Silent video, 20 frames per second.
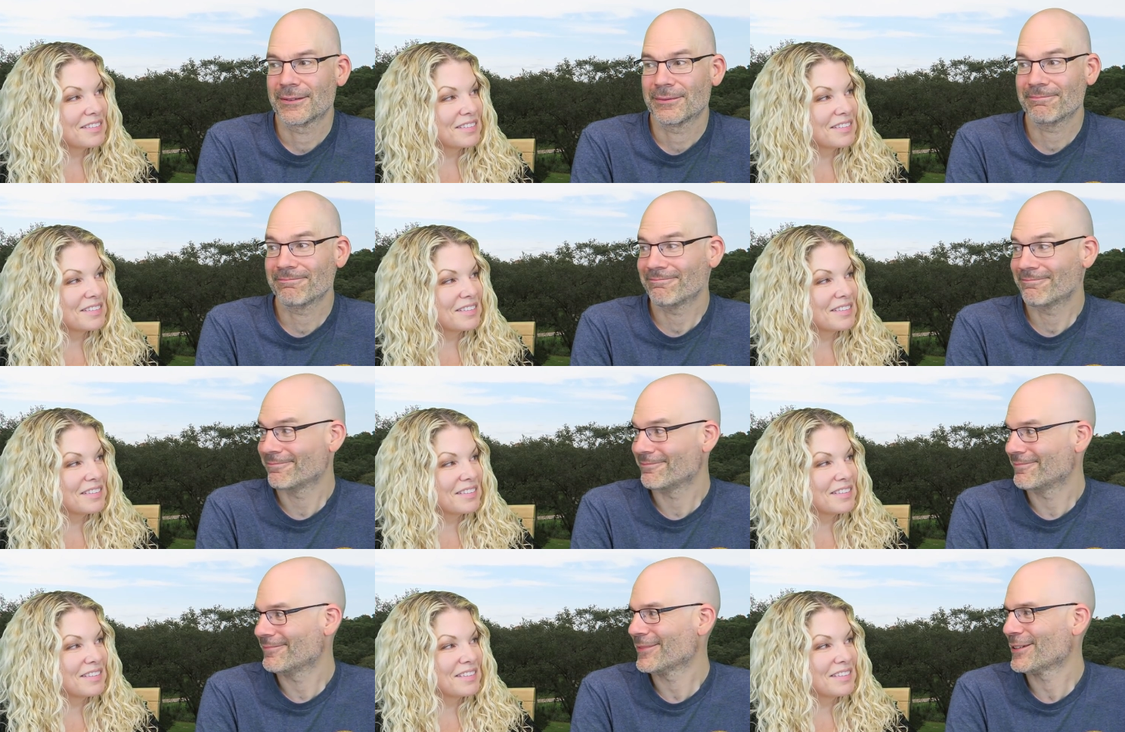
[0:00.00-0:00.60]

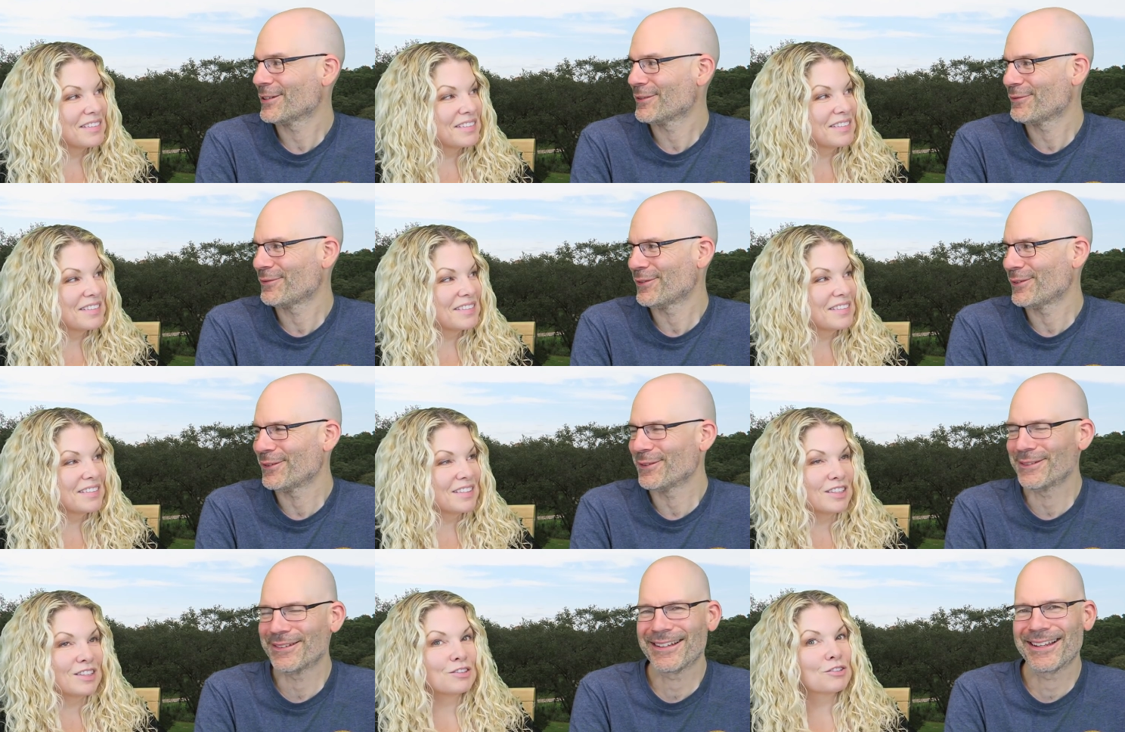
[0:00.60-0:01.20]
Speaker 1: Good
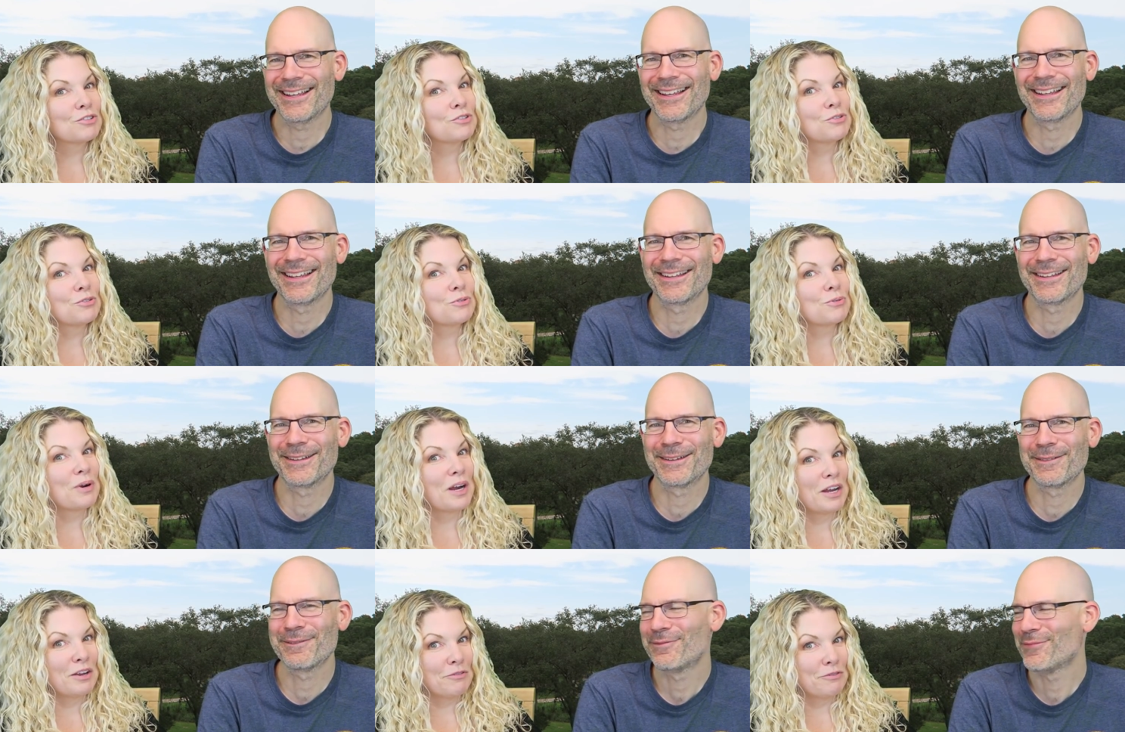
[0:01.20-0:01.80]
food.
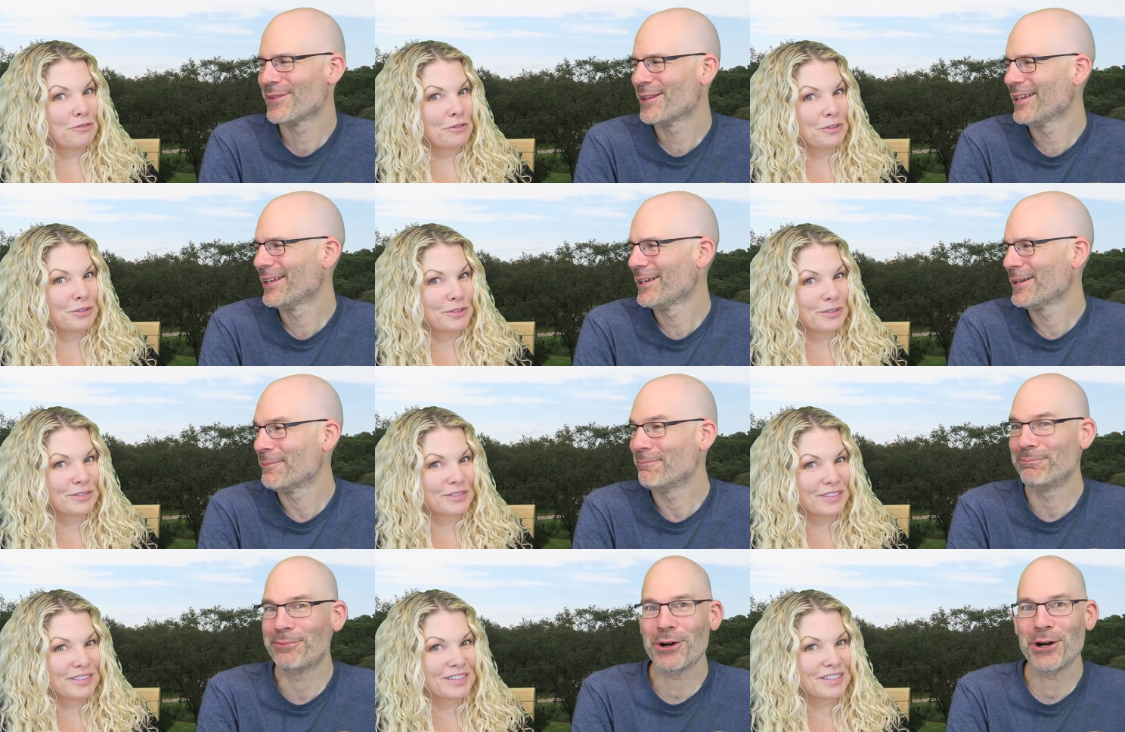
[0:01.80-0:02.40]
Great
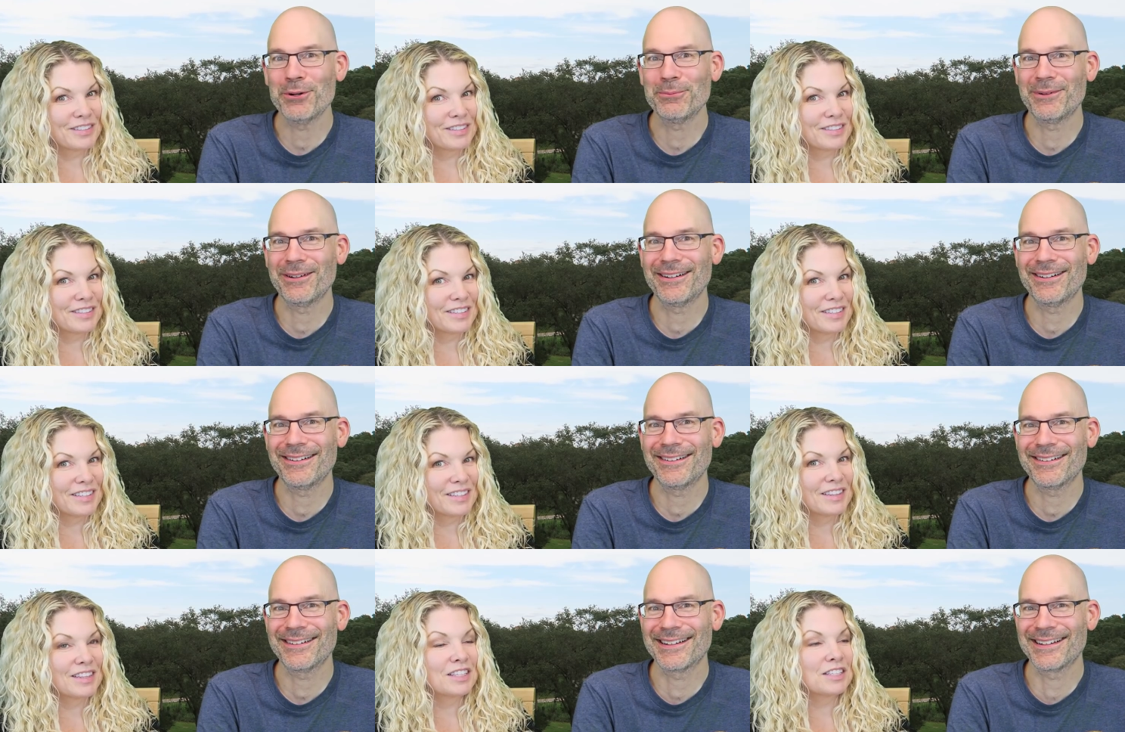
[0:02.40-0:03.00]
food.
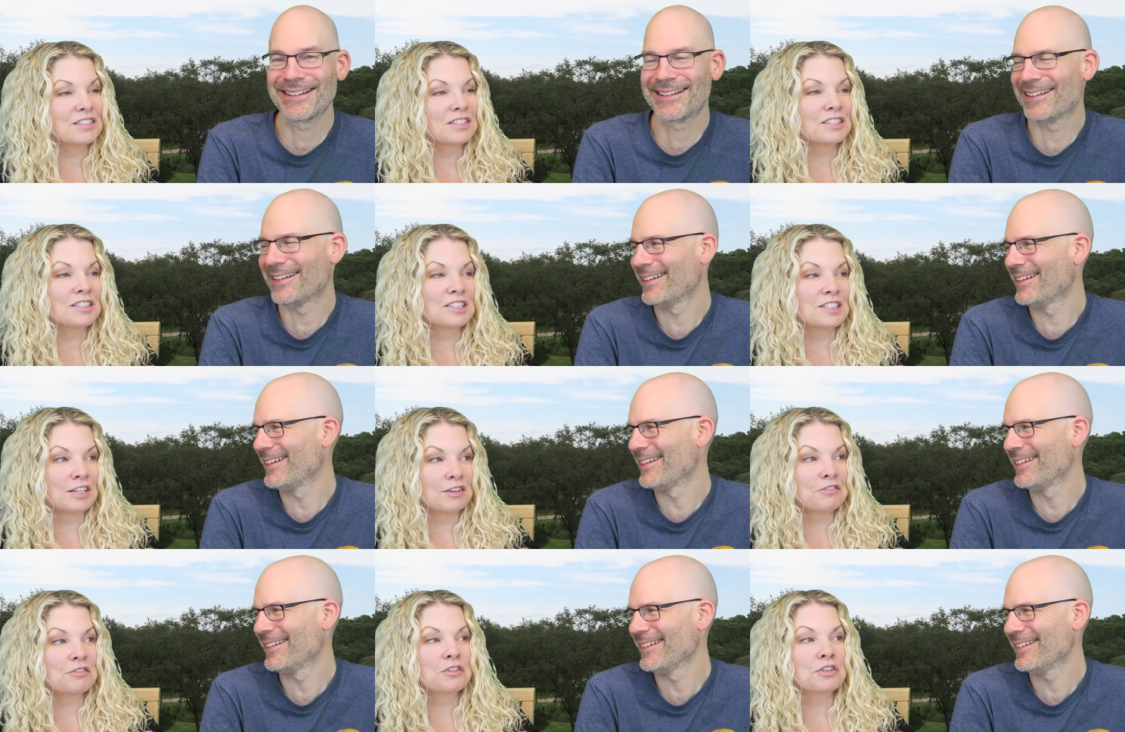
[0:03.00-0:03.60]
Boma. This is
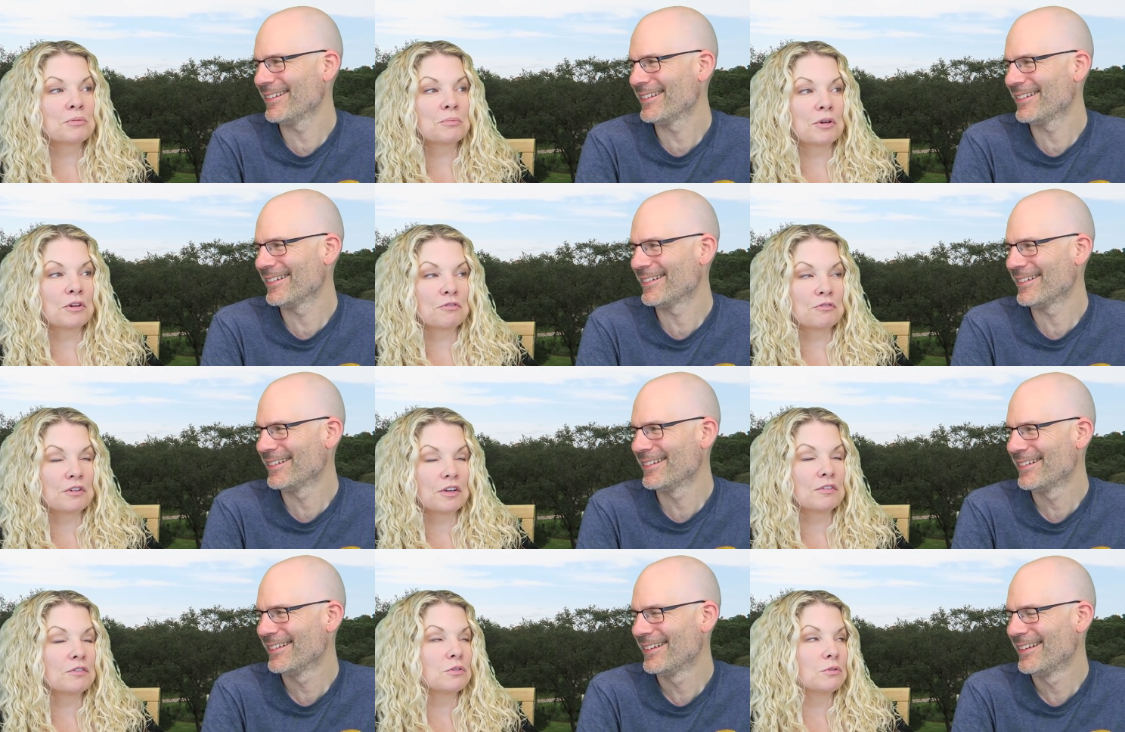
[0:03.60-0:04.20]
definitely my
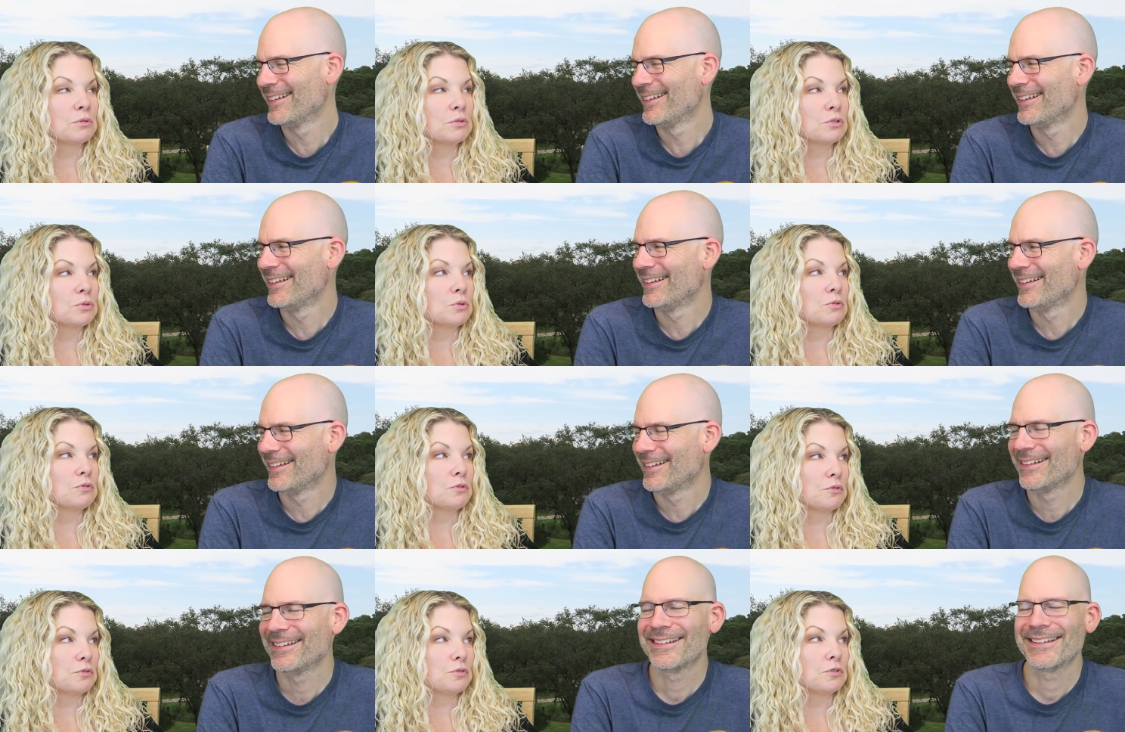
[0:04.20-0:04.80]
favorite
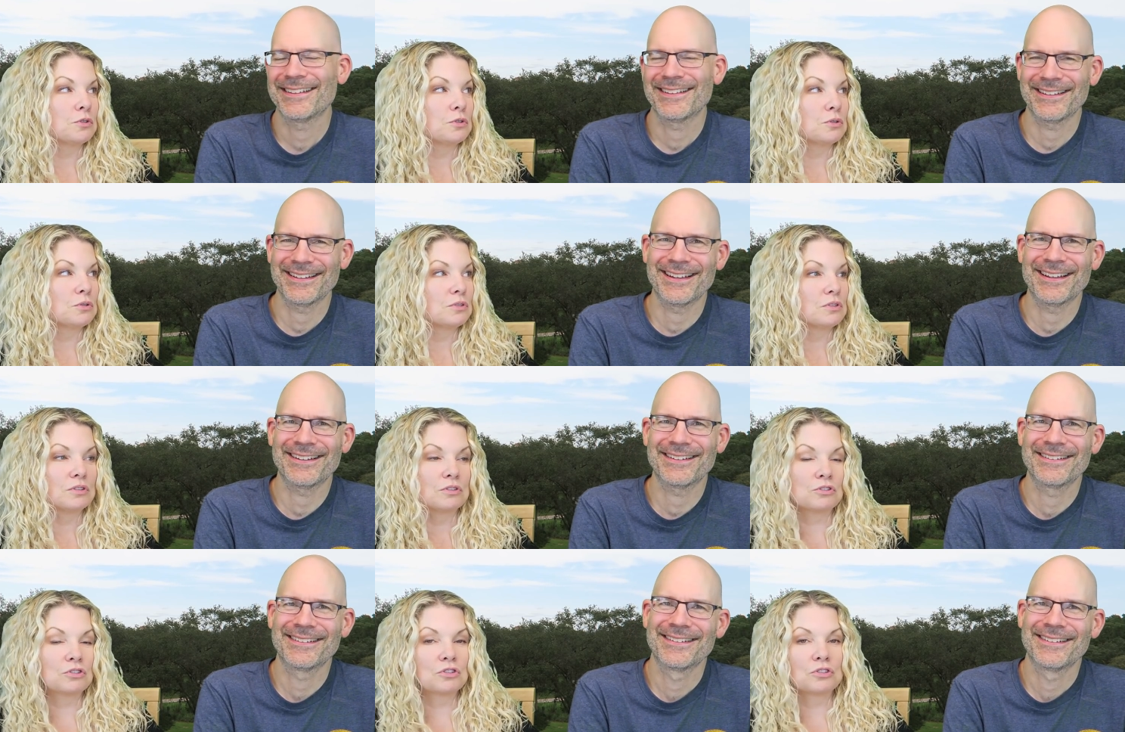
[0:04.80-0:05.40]
resort for food.
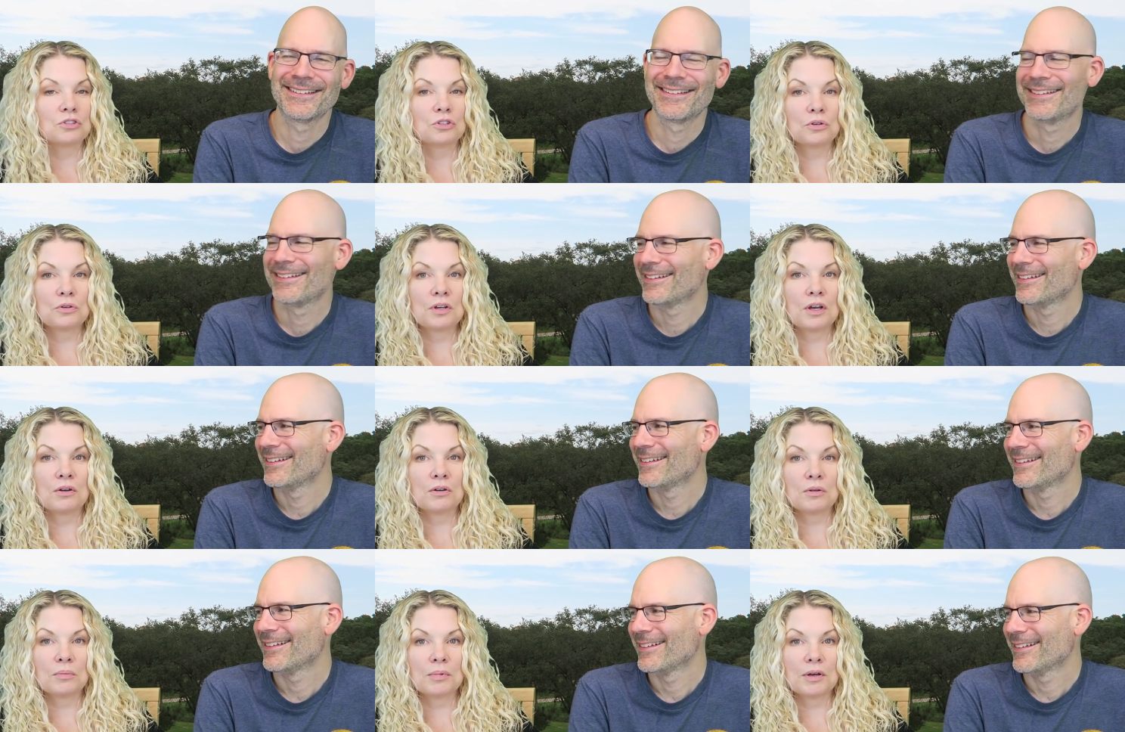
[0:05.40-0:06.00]
Yeah. There's just no
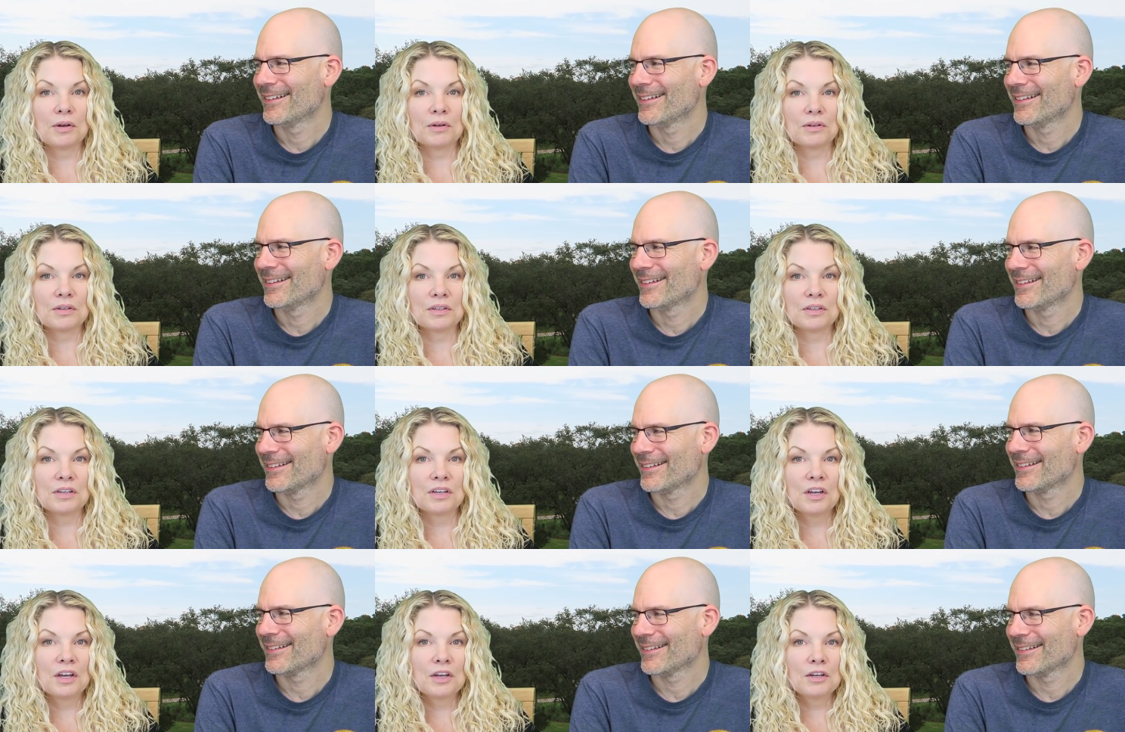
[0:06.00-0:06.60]
doubt about
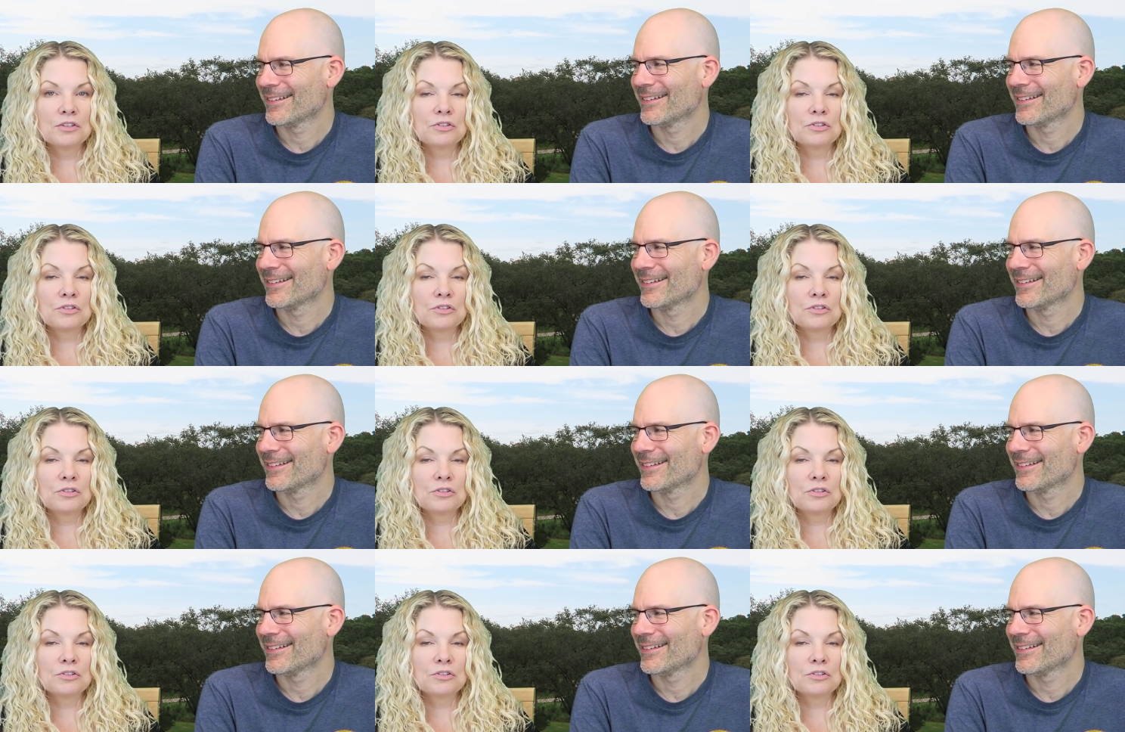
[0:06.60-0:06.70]
it.